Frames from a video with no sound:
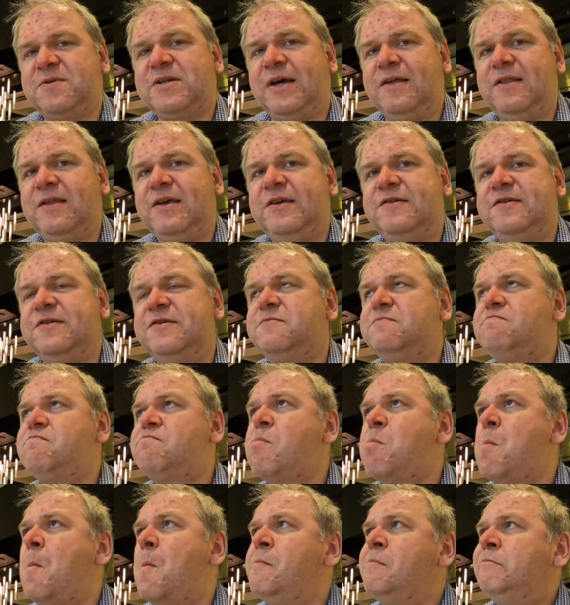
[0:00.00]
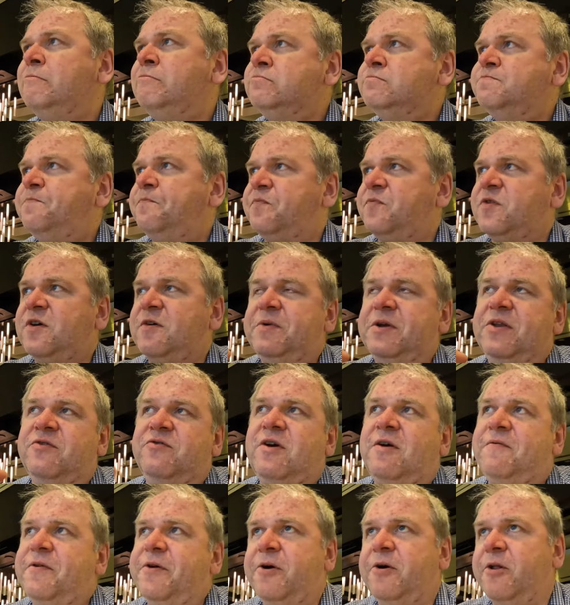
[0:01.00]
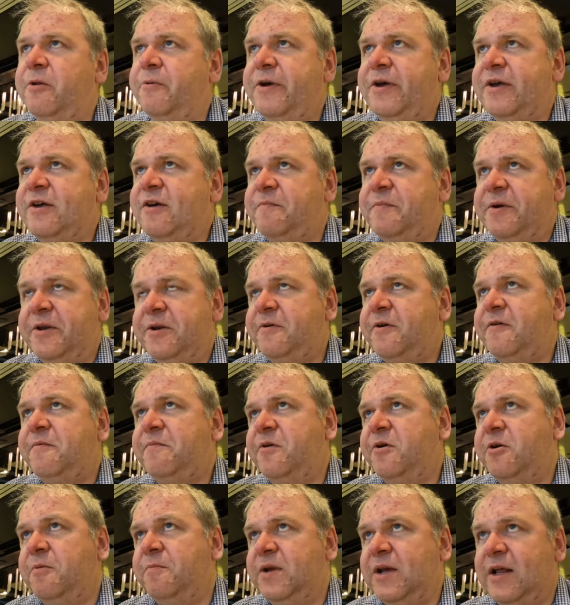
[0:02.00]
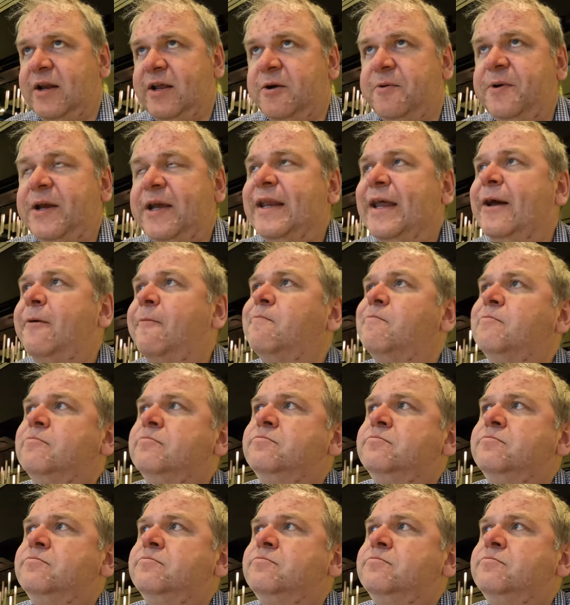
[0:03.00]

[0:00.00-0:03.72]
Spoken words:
like these. So I've been travelling all week. I've been away from home nearly a week now.